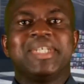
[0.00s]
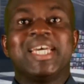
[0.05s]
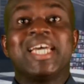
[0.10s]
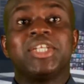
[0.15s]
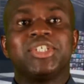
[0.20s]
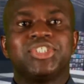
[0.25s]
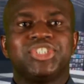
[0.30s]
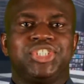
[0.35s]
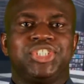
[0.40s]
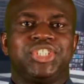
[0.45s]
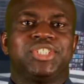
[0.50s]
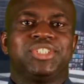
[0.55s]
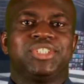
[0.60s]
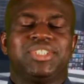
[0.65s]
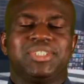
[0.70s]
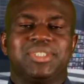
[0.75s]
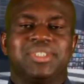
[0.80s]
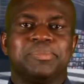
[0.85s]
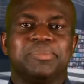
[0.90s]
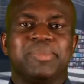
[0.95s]
Hello,
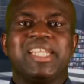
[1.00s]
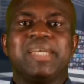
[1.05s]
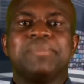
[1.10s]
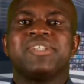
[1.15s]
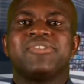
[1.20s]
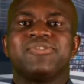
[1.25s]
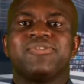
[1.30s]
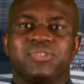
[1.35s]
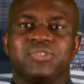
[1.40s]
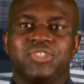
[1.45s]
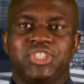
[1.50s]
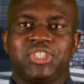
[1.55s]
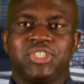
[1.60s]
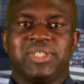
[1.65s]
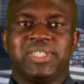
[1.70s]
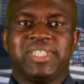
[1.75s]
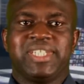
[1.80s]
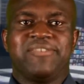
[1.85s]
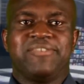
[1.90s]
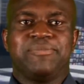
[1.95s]
church. My name is
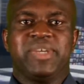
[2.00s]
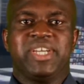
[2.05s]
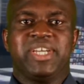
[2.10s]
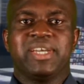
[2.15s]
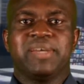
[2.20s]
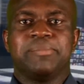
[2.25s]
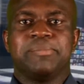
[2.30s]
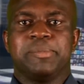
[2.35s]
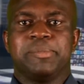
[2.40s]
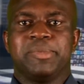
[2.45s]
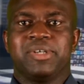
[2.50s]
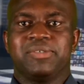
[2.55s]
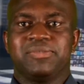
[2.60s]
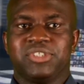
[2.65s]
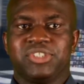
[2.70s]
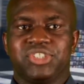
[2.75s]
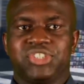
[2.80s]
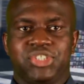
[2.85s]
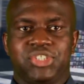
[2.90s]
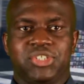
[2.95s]
Funshiro, and I've been a member of
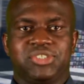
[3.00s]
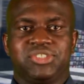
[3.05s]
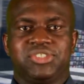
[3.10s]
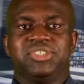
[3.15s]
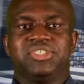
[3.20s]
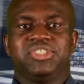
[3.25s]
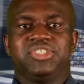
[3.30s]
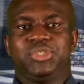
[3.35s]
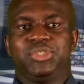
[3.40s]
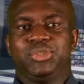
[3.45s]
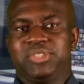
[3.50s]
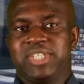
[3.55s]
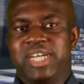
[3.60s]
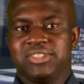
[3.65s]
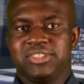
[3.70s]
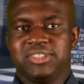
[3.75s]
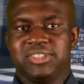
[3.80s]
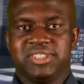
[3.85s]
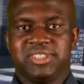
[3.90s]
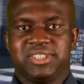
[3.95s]
this church since
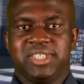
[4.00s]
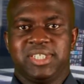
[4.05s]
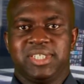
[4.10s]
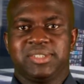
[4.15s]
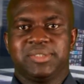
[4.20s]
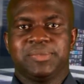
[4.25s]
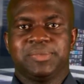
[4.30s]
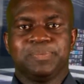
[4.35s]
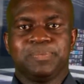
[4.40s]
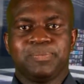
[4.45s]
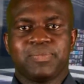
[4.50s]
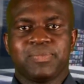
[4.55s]
2006.